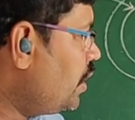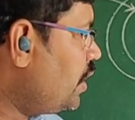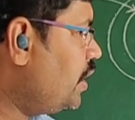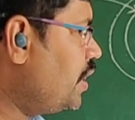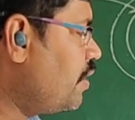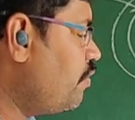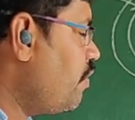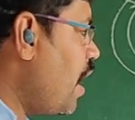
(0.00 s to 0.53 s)

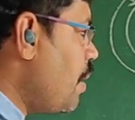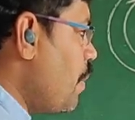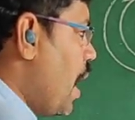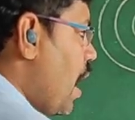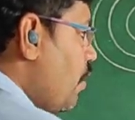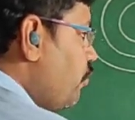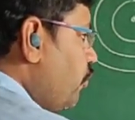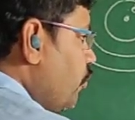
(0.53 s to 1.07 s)
in the form
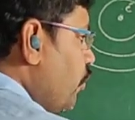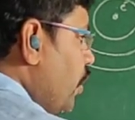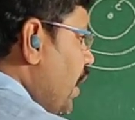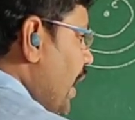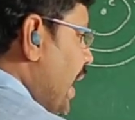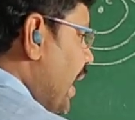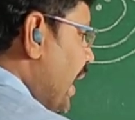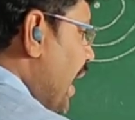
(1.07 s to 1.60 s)
of
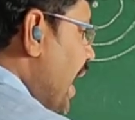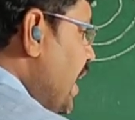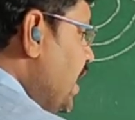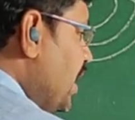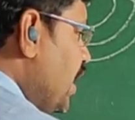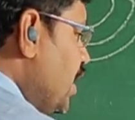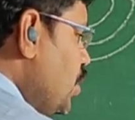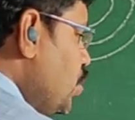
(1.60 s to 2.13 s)
a
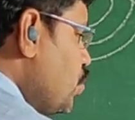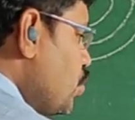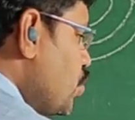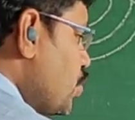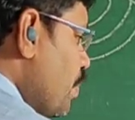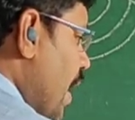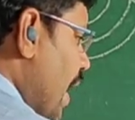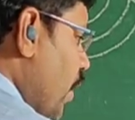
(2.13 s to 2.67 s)

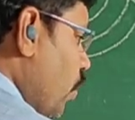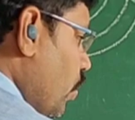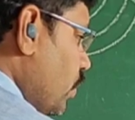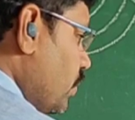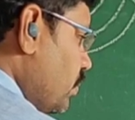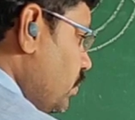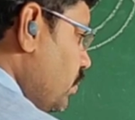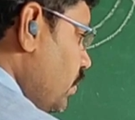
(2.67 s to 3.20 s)
continuous manner.
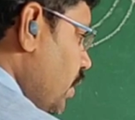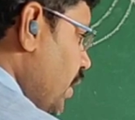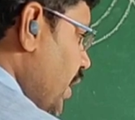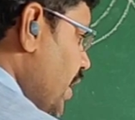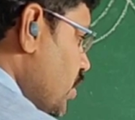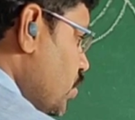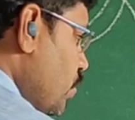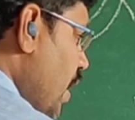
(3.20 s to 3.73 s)

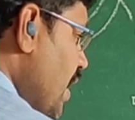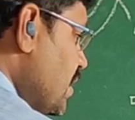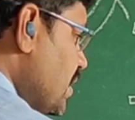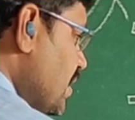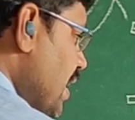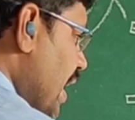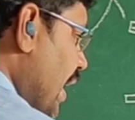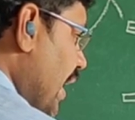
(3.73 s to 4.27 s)
Yes, students,
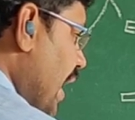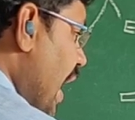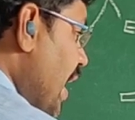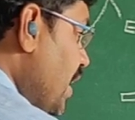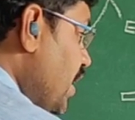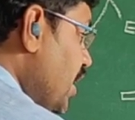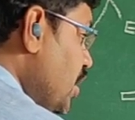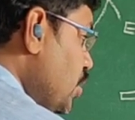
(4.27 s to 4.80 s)
a
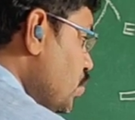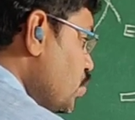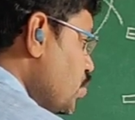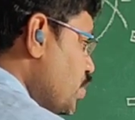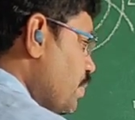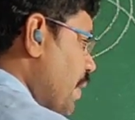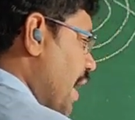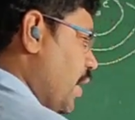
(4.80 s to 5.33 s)

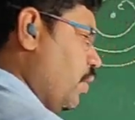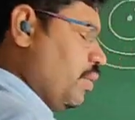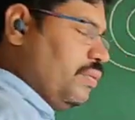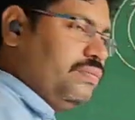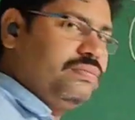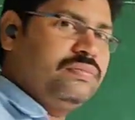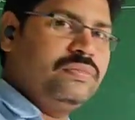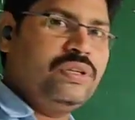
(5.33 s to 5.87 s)
continuous manner.
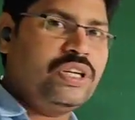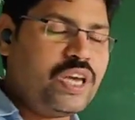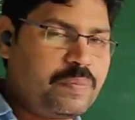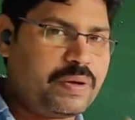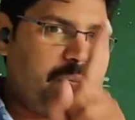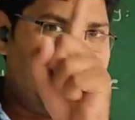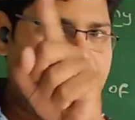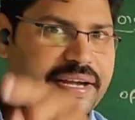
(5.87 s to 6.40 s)
Keep
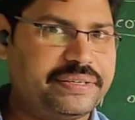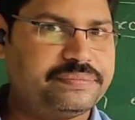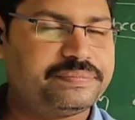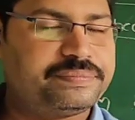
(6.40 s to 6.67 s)
in mind.